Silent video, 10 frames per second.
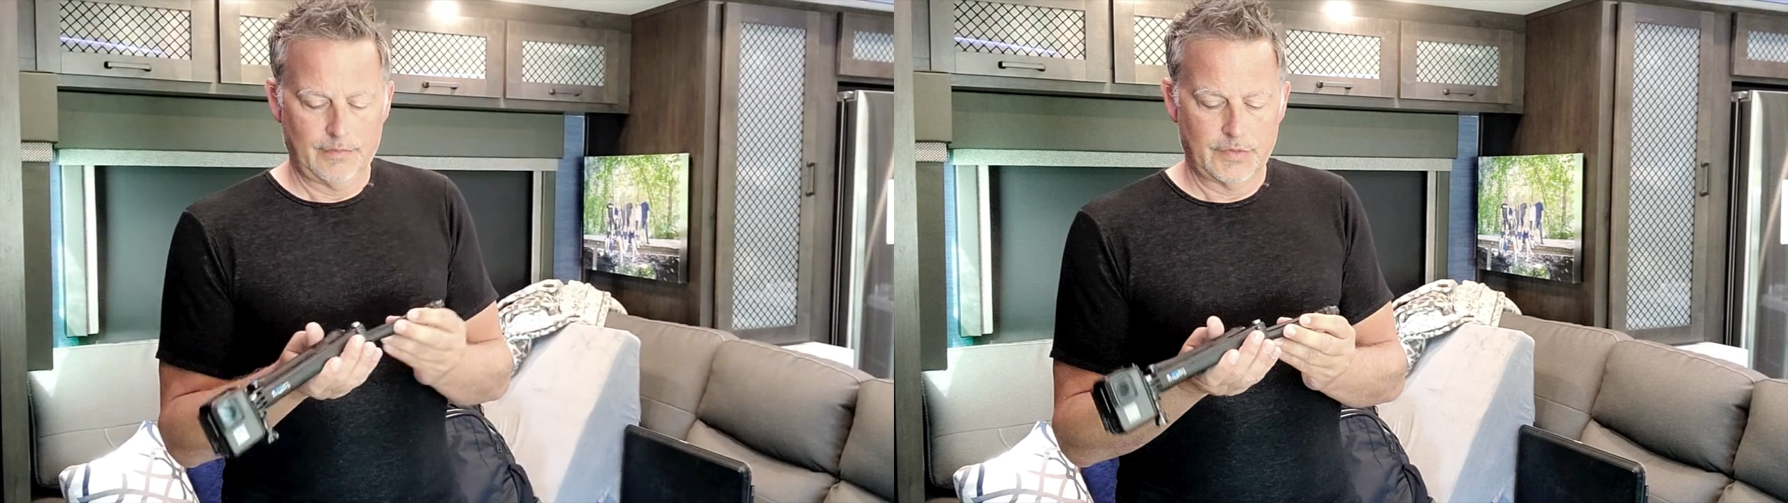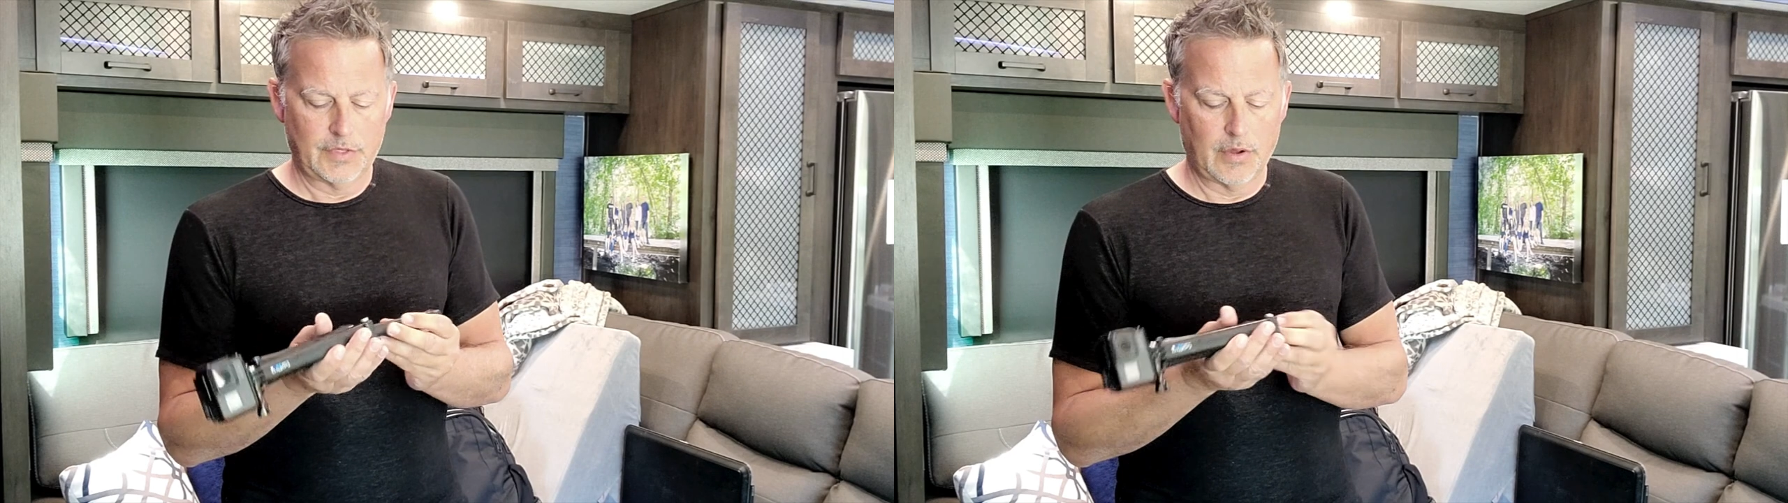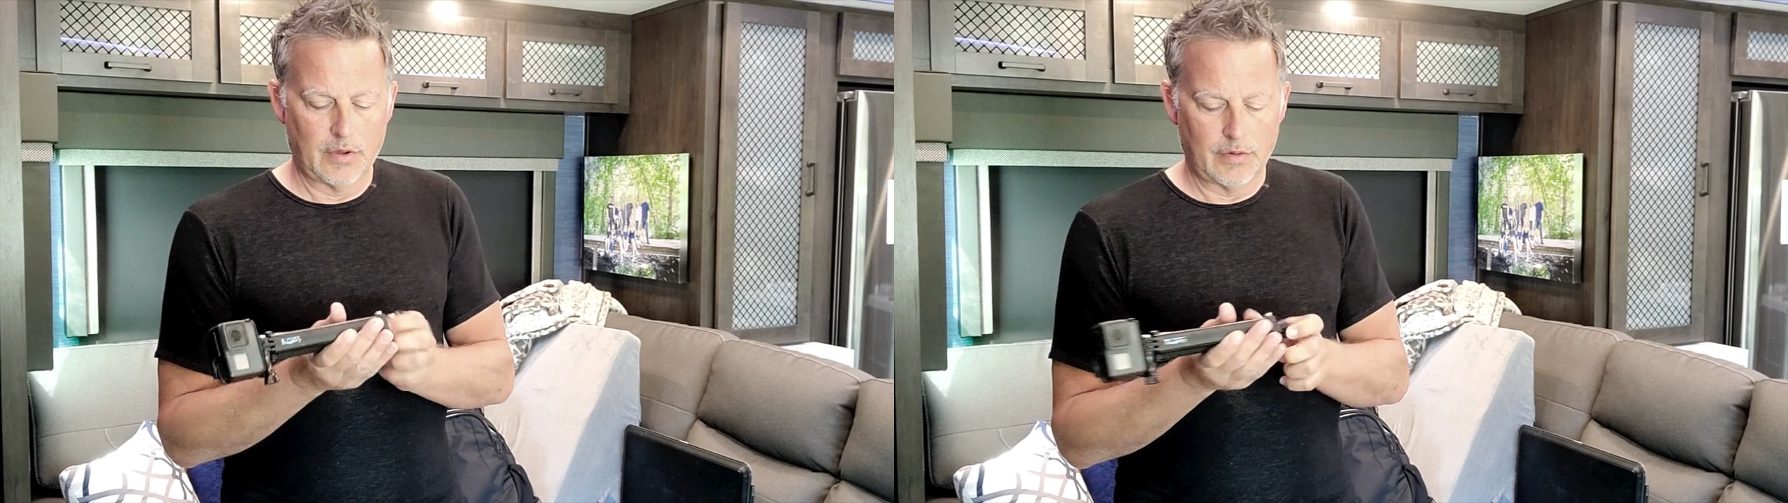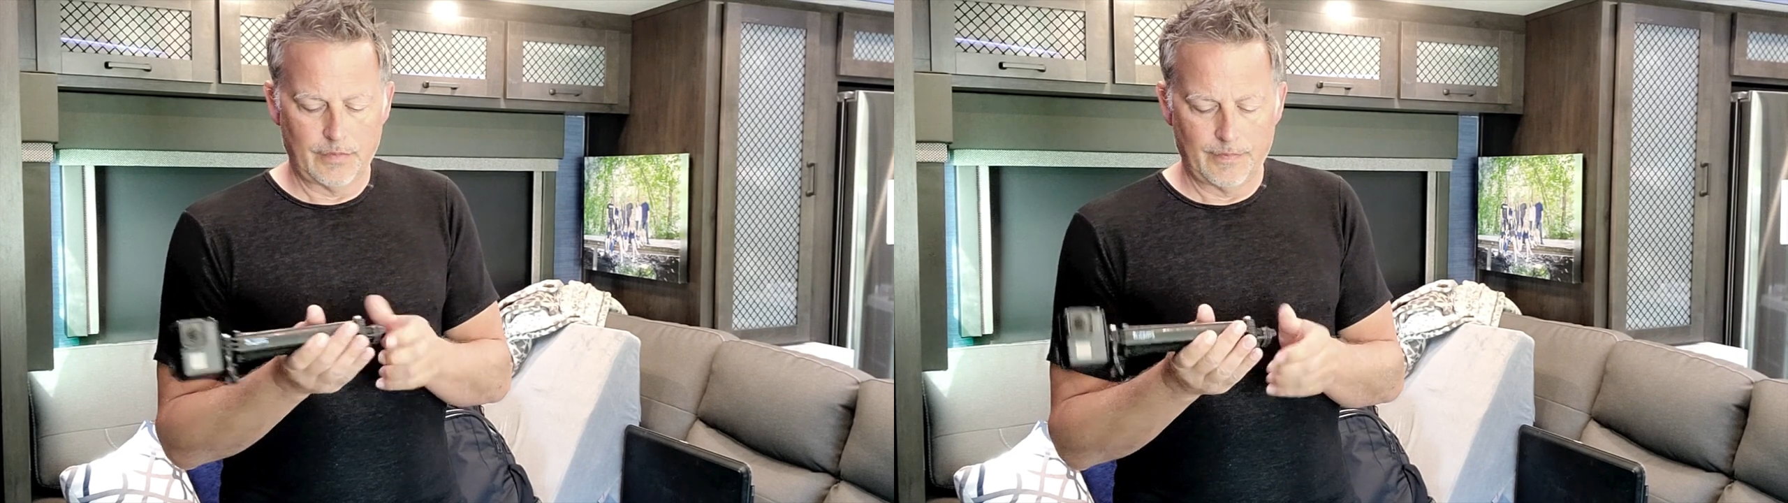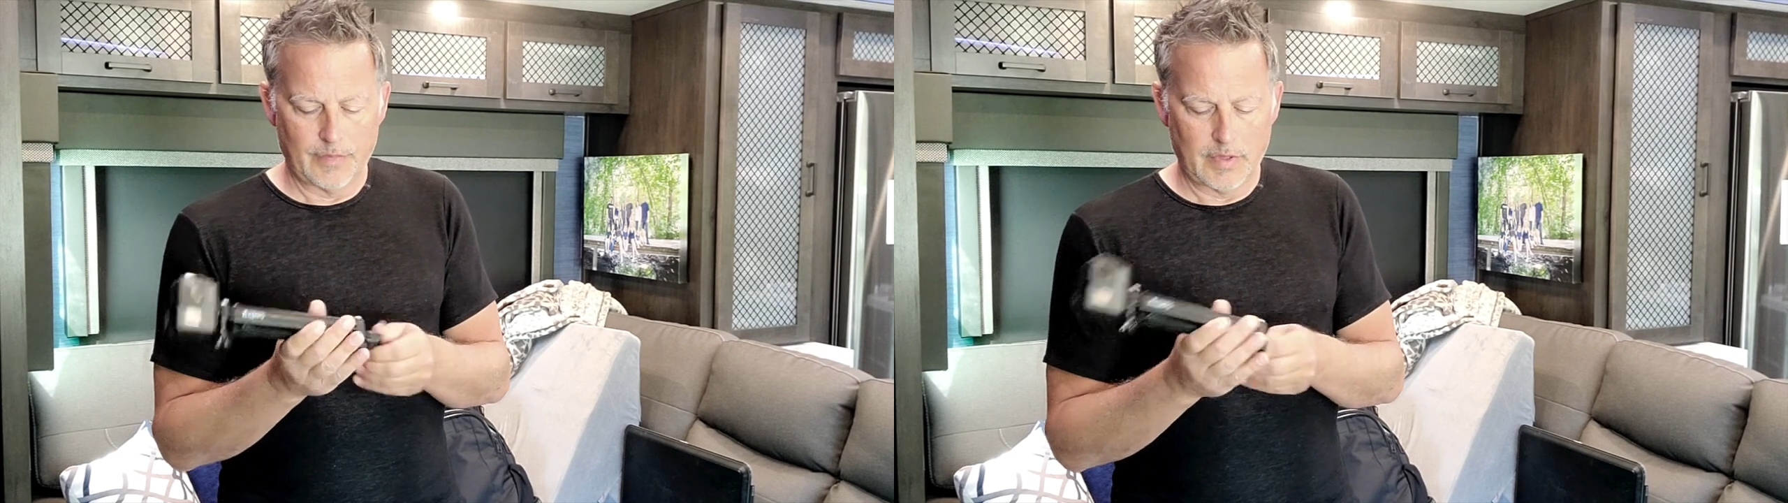So
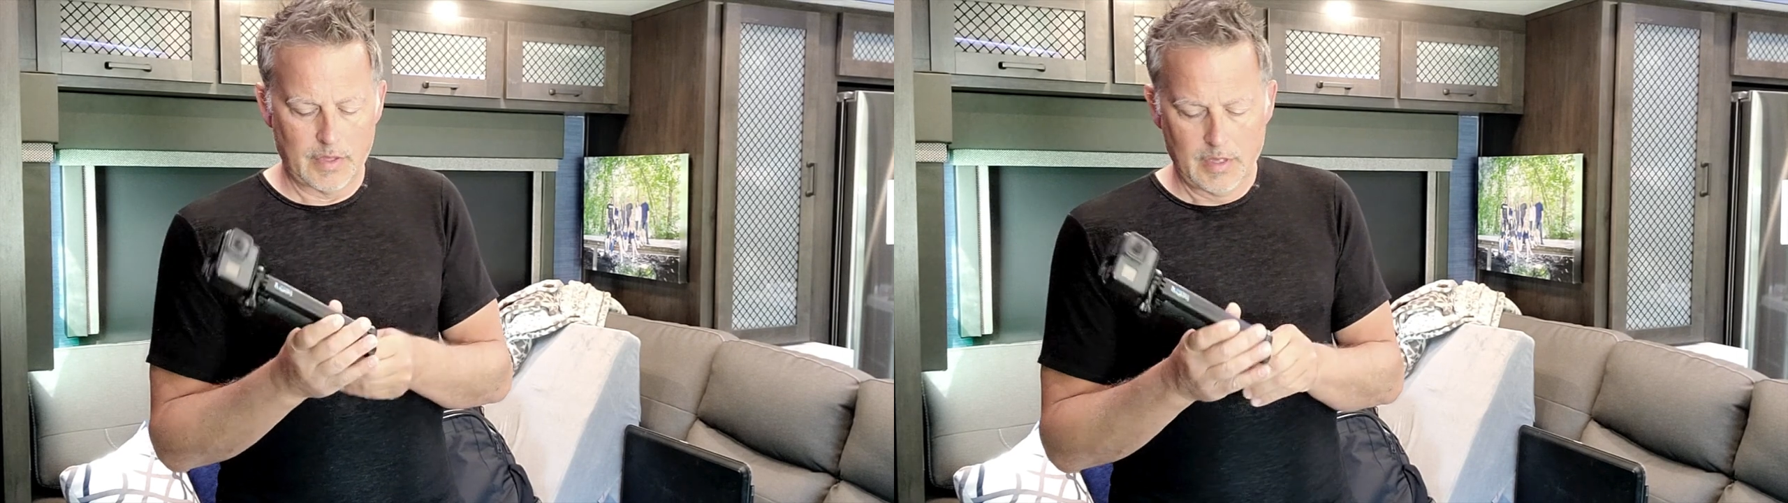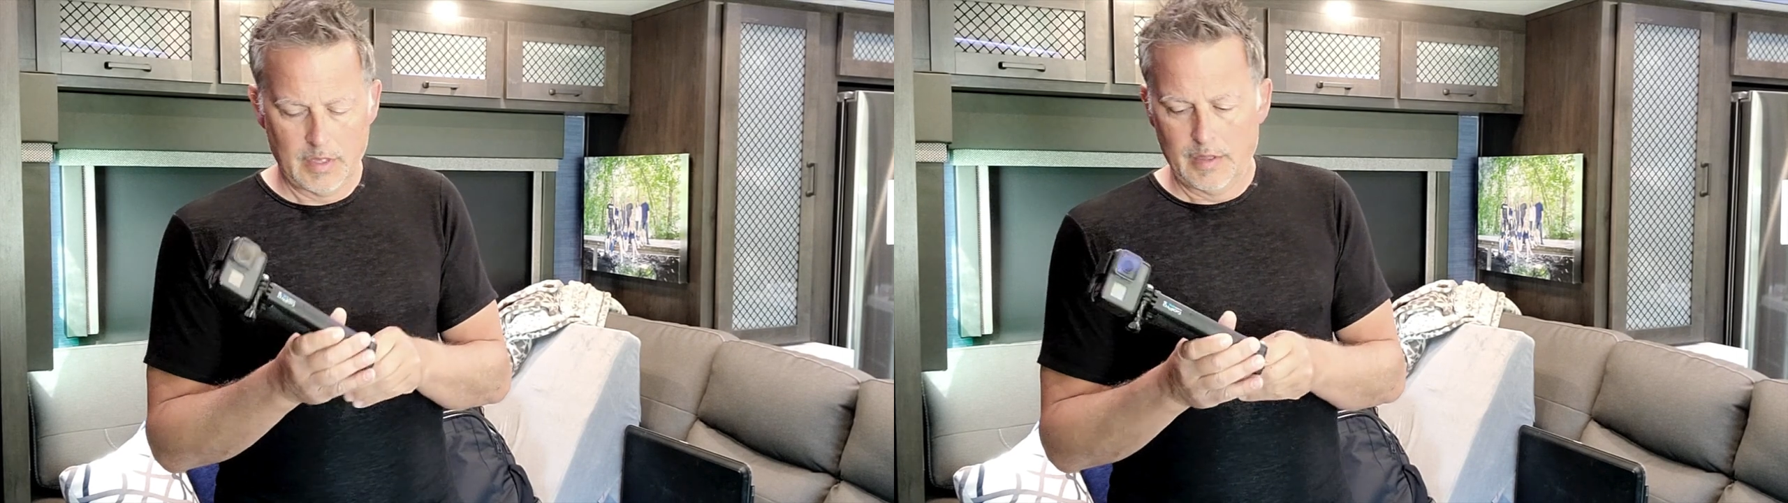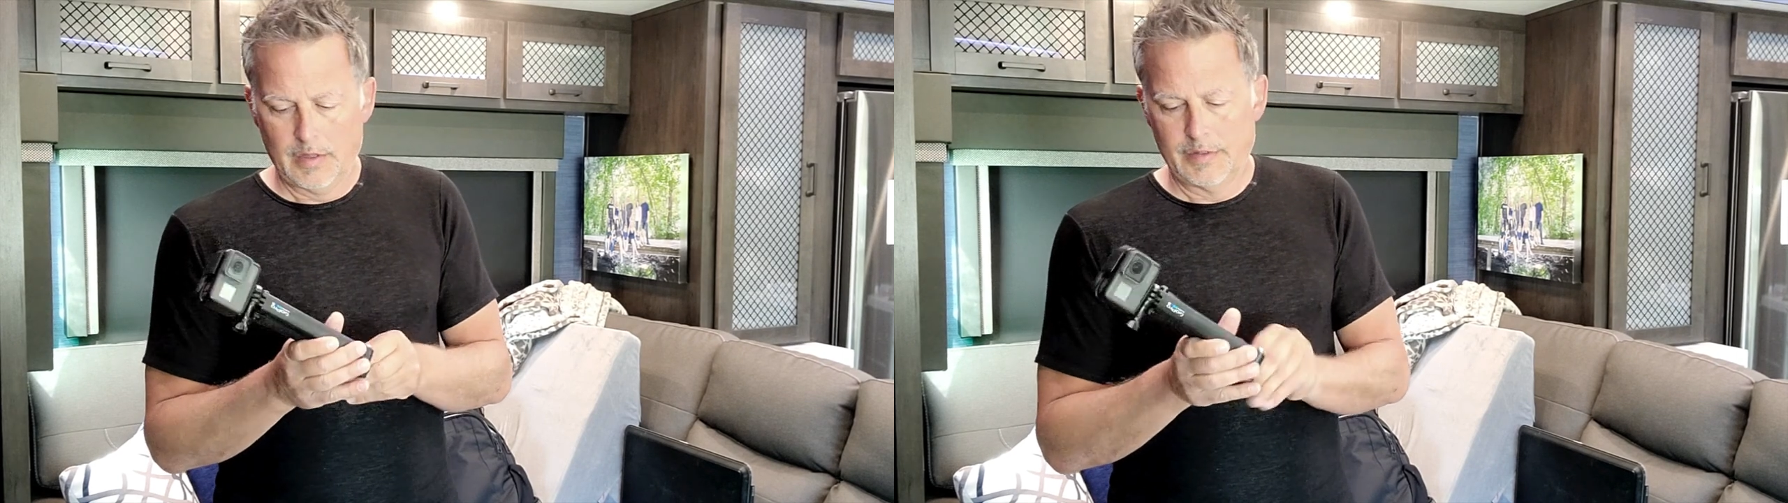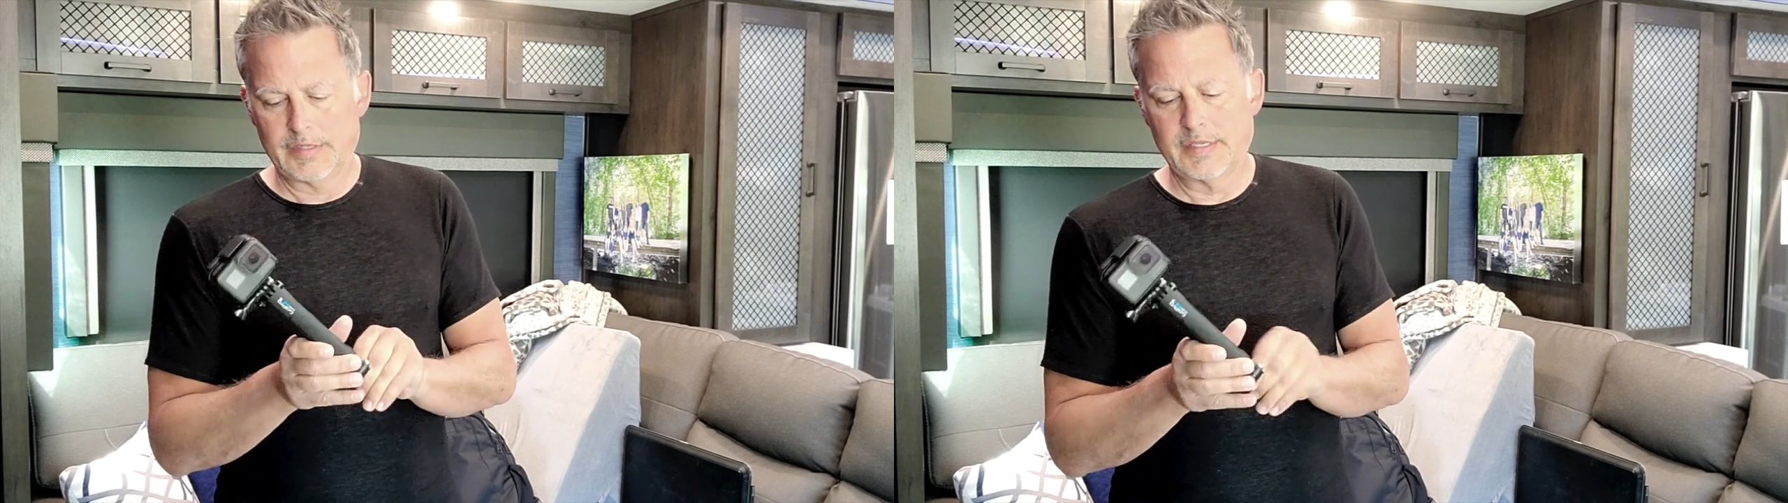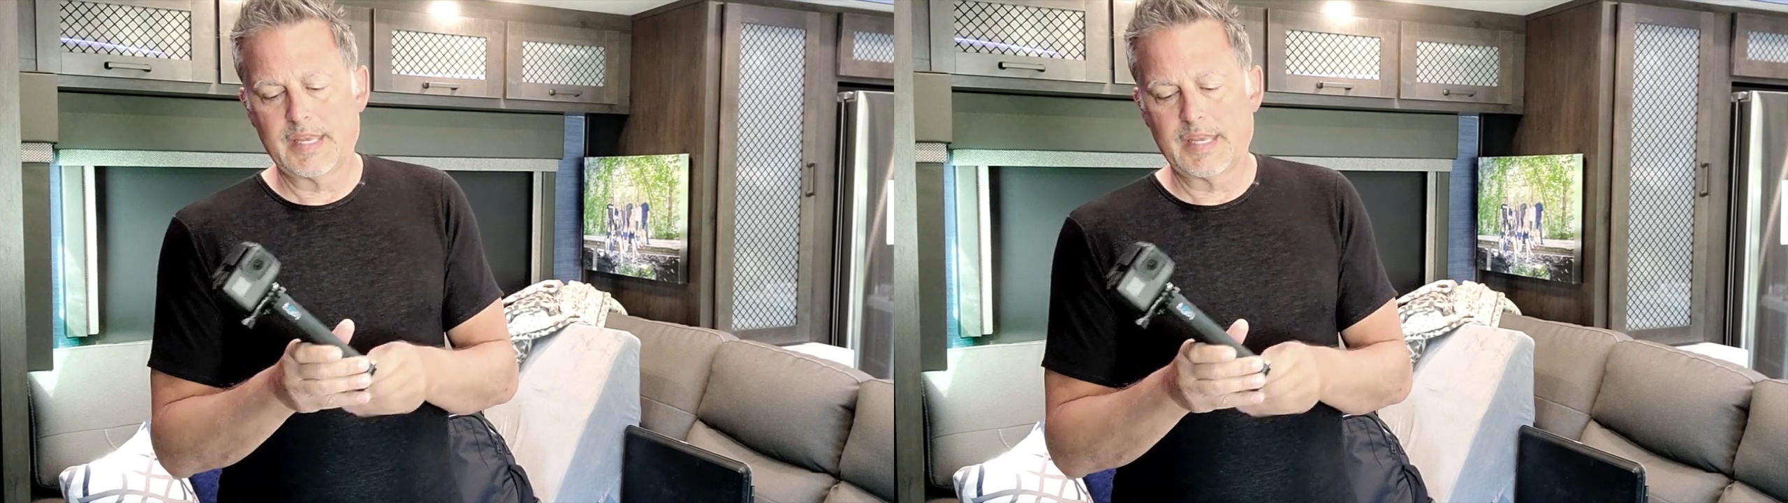this is